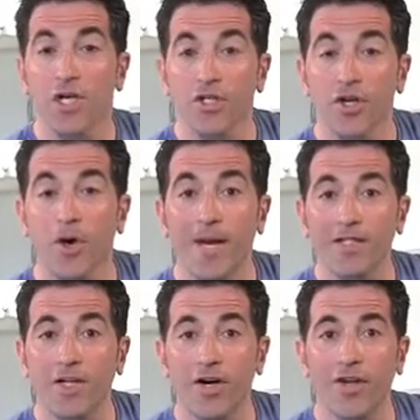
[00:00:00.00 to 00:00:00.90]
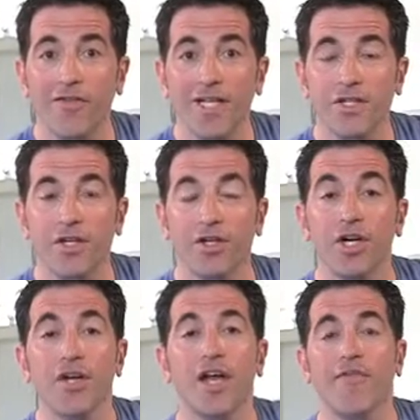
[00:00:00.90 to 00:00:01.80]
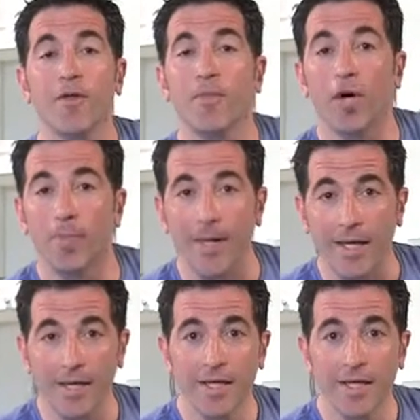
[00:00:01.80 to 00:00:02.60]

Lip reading: So you go back to cardiovascular, you have the burpee.